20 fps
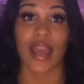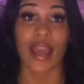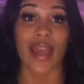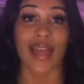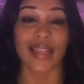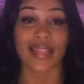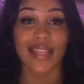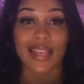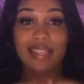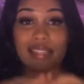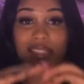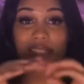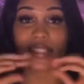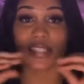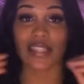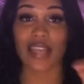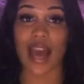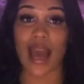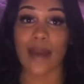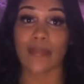That's the
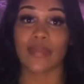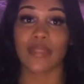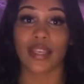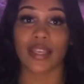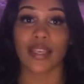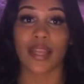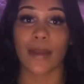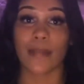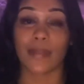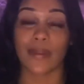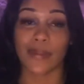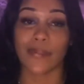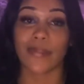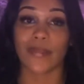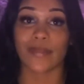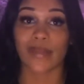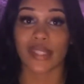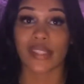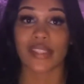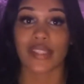top thing that people
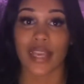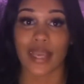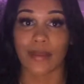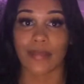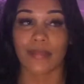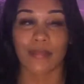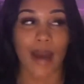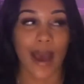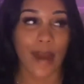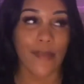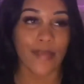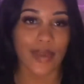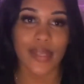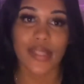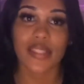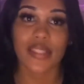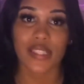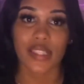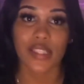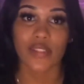mistake my
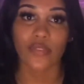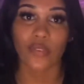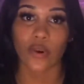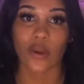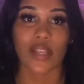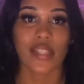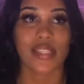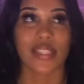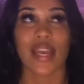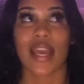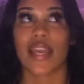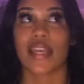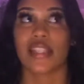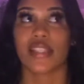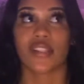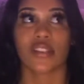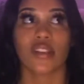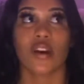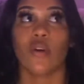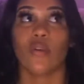business for, is that it's
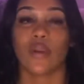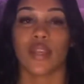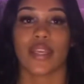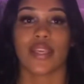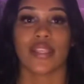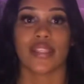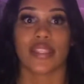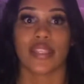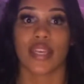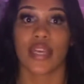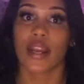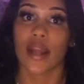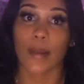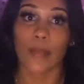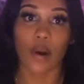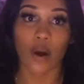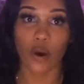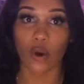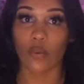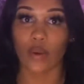so easy and I'm
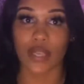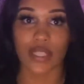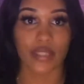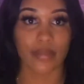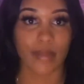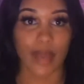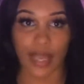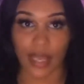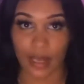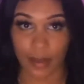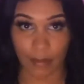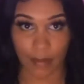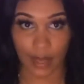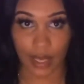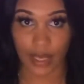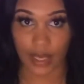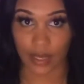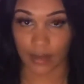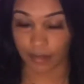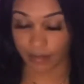always making
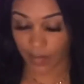money.